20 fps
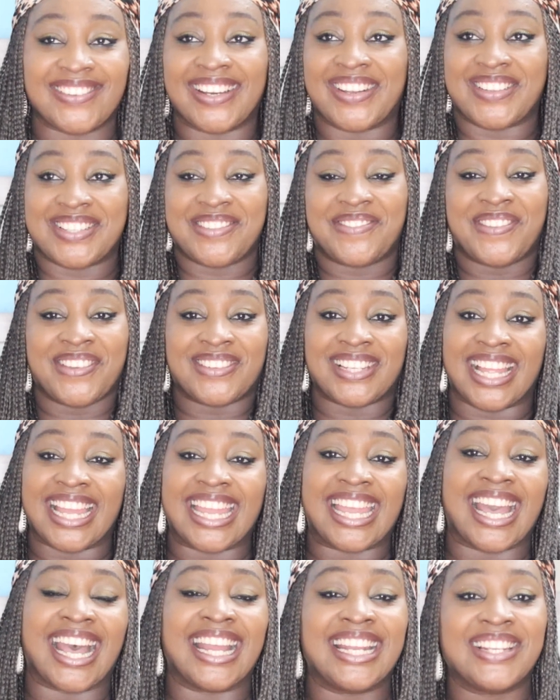Why does it feel
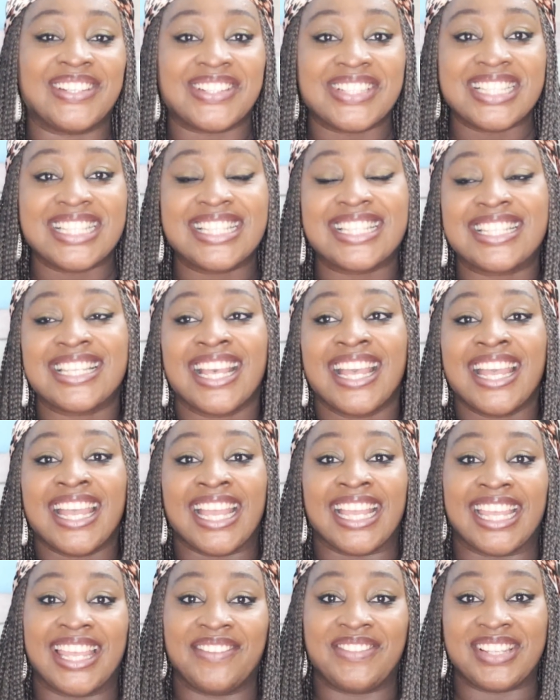like I don't
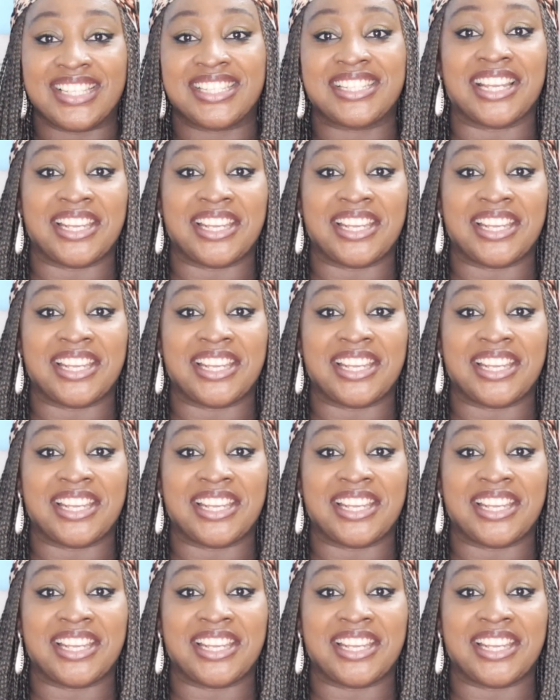give this